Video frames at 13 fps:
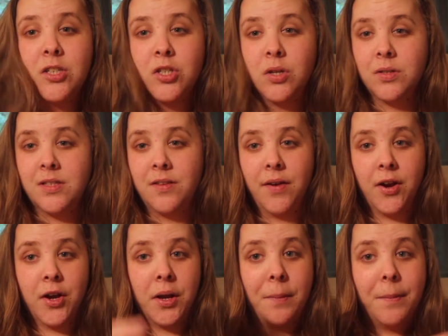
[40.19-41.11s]
it shows the
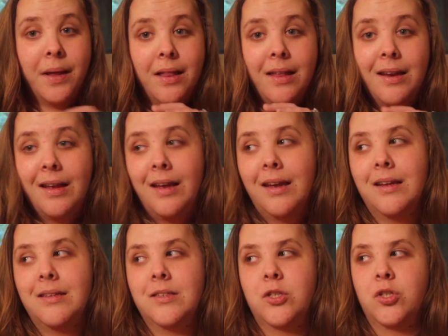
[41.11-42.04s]
variability,
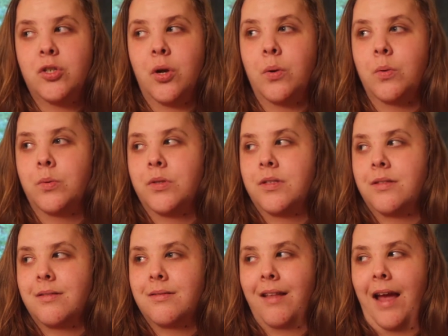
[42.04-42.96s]
it
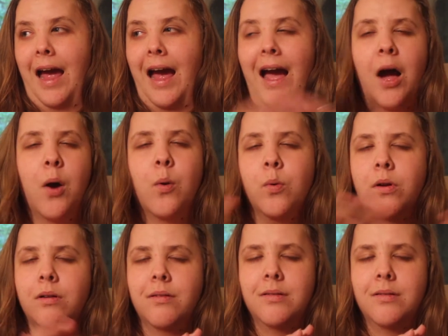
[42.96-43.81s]
shows how